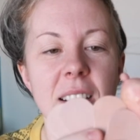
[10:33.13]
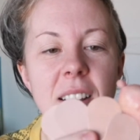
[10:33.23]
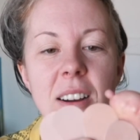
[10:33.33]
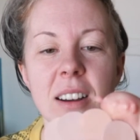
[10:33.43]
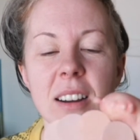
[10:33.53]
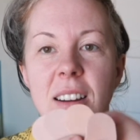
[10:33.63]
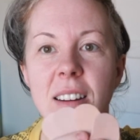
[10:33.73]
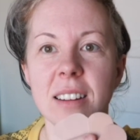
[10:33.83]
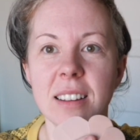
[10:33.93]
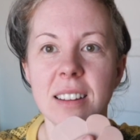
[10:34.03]

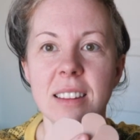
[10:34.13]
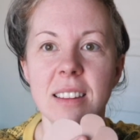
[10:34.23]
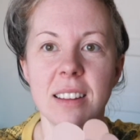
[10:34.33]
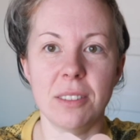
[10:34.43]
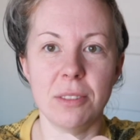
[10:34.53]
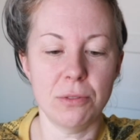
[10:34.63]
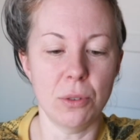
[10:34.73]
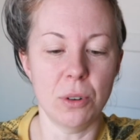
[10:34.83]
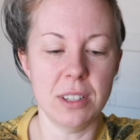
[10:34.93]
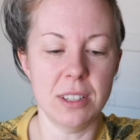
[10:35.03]
are the
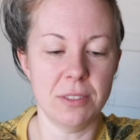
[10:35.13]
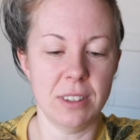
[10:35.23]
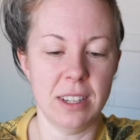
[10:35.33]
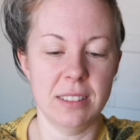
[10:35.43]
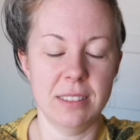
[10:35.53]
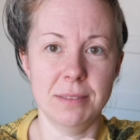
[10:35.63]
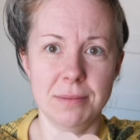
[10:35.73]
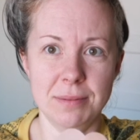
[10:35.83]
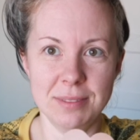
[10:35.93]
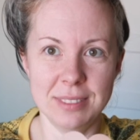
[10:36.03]
4 different
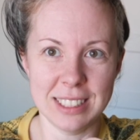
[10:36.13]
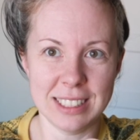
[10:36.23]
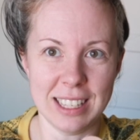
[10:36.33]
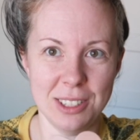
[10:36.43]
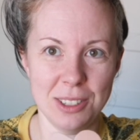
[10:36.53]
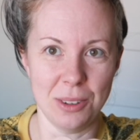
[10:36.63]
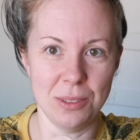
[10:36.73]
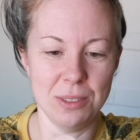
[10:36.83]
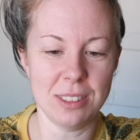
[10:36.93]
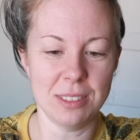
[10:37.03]
skin
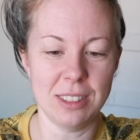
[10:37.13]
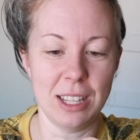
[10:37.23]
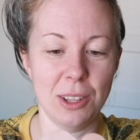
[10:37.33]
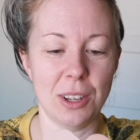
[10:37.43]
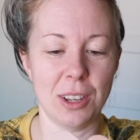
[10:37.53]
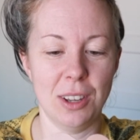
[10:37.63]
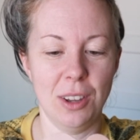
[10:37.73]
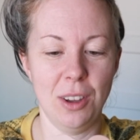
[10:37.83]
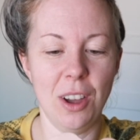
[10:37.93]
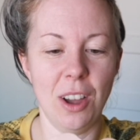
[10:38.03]
tones. They look
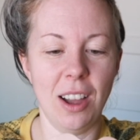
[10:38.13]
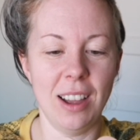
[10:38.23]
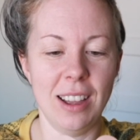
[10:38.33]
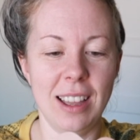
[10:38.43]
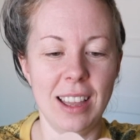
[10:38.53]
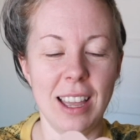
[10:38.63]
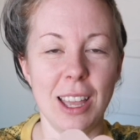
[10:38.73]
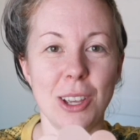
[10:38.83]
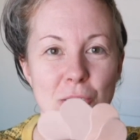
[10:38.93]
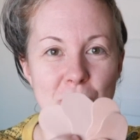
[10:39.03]

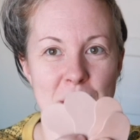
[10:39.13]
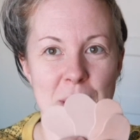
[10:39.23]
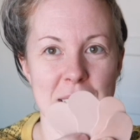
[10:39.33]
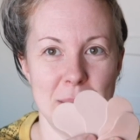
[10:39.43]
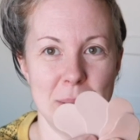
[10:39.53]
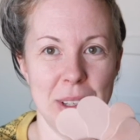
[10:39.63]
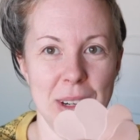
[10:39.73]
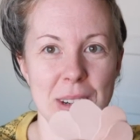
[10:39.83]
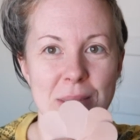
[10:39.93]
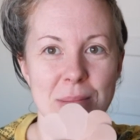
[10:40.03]
extremely
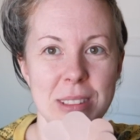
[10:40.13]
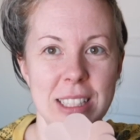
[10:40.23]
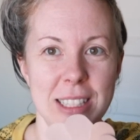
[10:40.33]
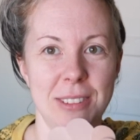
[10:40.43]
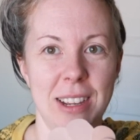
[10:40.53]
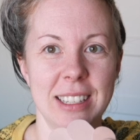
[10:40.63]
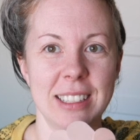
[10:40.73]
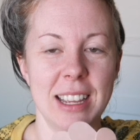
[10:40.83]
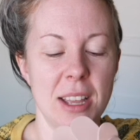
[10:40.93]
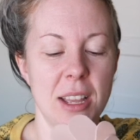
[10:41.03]
similar, but that's fine.
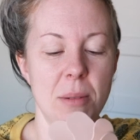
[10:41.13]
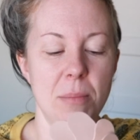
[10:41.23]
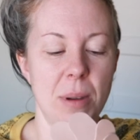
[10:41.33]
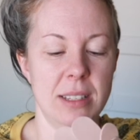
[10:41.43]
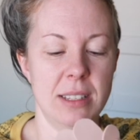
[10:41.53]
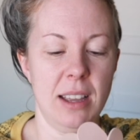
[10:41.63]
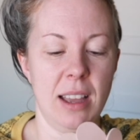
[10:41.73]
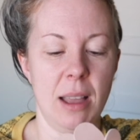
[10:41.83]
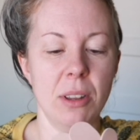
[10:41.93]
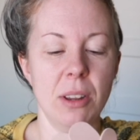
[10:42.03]
But
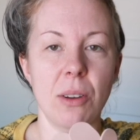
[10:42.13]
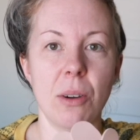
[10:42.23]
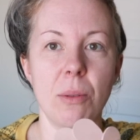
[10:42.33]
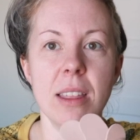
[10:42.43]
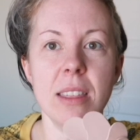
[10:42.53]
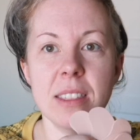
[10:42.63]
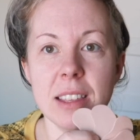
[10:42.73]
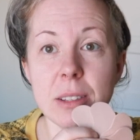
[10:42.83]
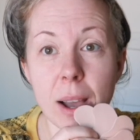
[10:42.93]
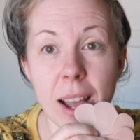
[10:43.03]
I'm gonna go with
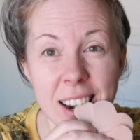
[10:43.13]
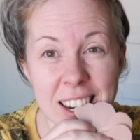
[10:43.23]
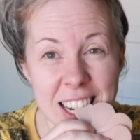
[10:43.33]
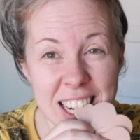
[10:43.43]
this one.